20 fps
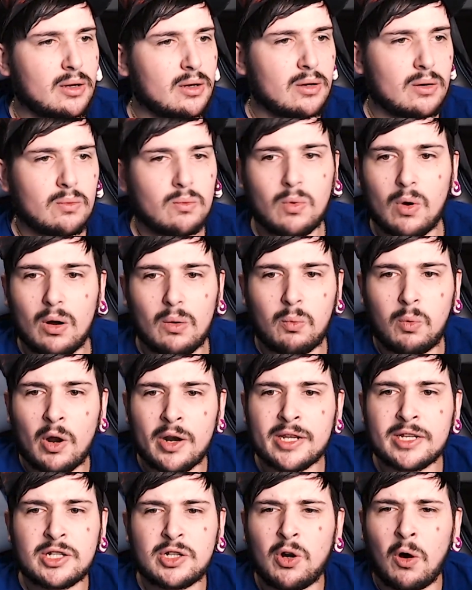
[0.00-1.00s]
What
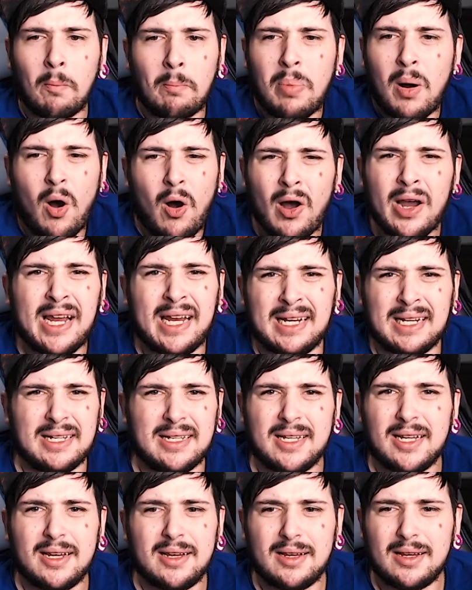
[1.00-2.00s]
is your
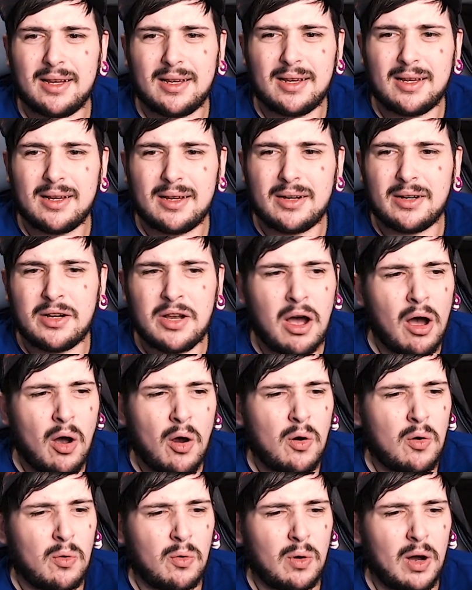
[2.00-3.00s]
point?
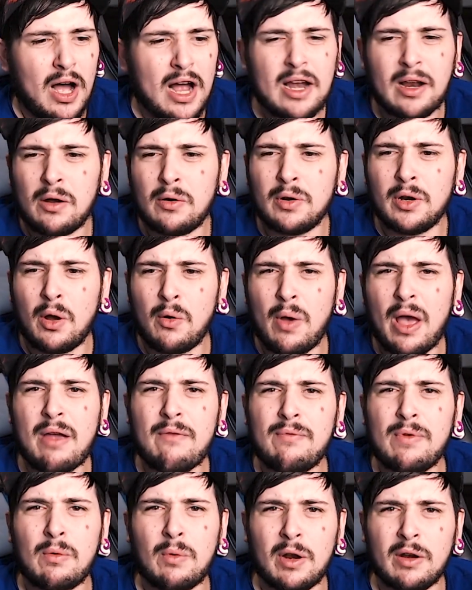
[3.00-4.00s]
No, I don't know
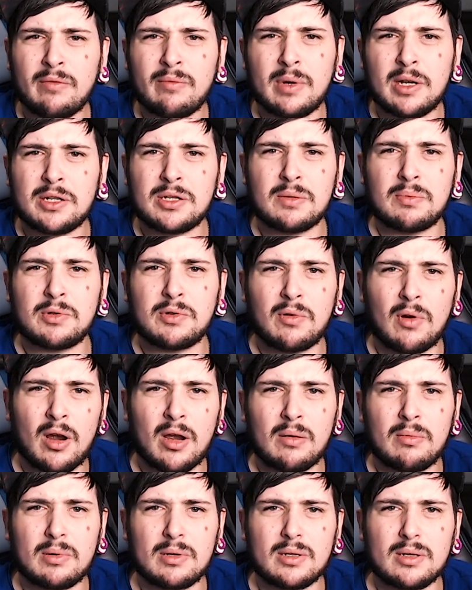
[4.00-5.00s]
every one of my
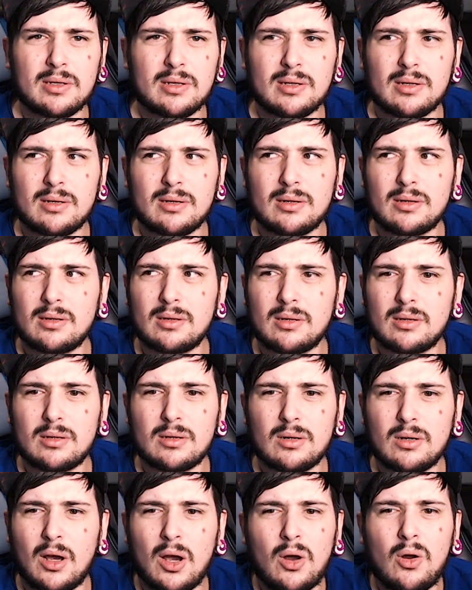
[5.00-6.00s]
subscribers.
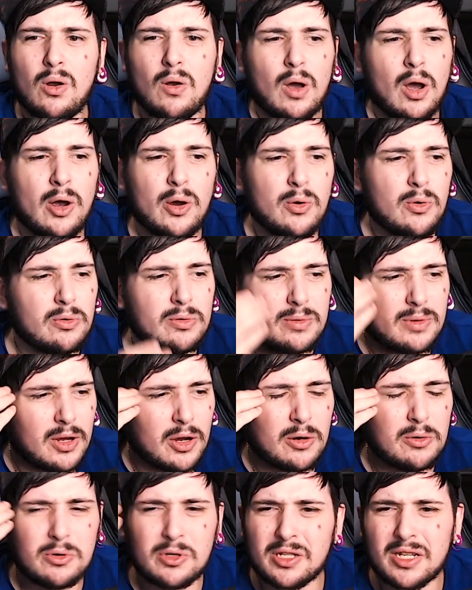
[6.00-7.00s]

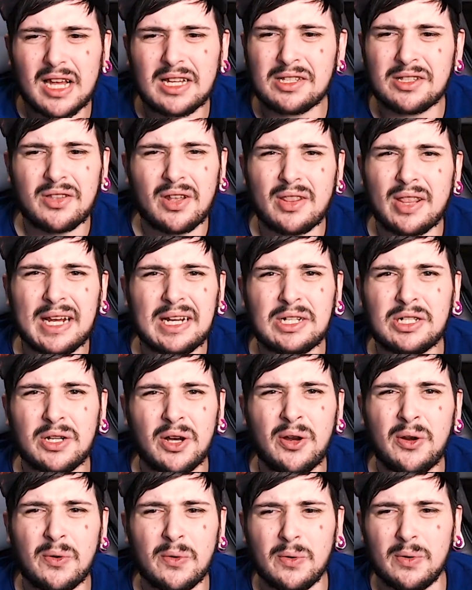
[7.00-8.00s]
Who says that they
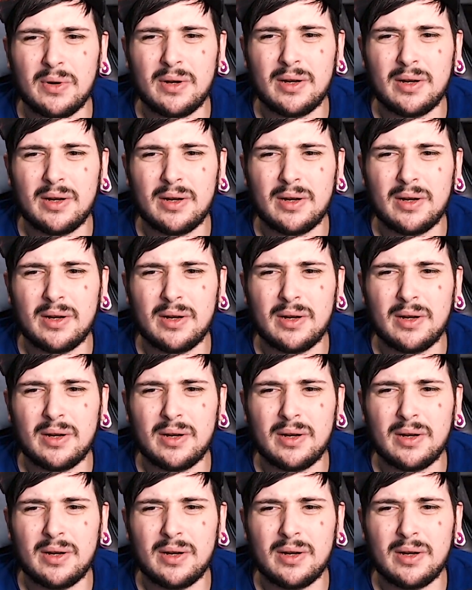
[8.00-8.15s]
do?